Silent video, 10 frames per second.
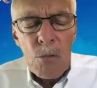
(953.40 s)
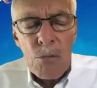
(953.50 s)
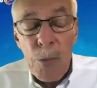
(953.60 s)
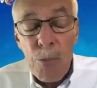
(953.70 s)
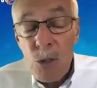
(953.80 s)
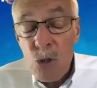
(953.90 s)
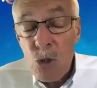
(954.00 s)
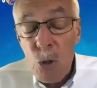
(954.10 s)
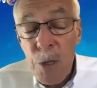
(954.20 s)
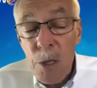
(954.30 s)
that process
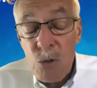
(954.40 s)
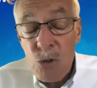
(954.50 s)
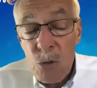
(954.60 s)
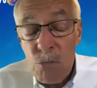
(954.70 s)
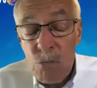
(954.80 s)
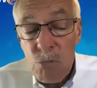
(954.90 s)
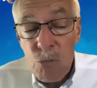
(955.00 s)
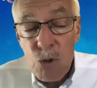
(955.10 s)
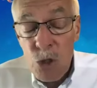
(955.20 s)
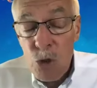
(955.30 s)
could be
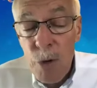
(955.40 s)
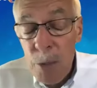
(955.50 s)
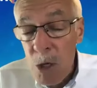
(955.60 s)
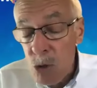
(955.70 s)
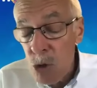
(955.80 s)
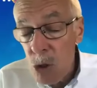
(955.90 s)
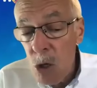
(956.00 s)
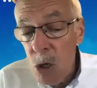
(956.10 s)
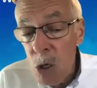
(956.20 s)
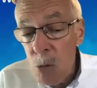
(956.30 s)
6 or 8 months
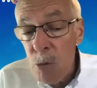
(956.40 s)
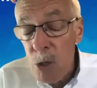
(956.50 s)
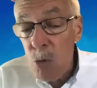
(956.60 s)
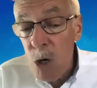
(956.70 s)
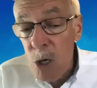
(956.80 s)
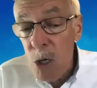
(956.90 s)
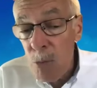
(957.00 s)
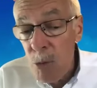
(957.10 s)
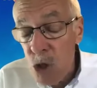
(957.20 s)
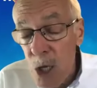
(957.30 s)
long, but
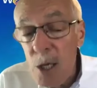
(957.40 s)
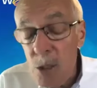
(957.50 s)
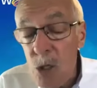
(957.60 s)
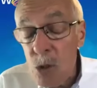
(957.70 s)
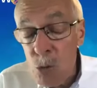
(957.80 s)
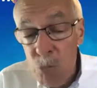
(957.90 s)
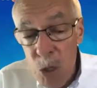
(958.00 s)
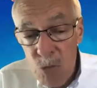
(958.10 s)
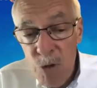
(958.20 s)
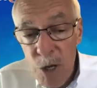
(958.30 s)
JAT is
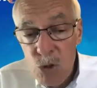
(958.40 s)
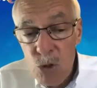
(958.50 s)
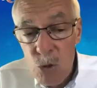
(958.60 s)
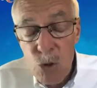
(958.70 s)
much faster.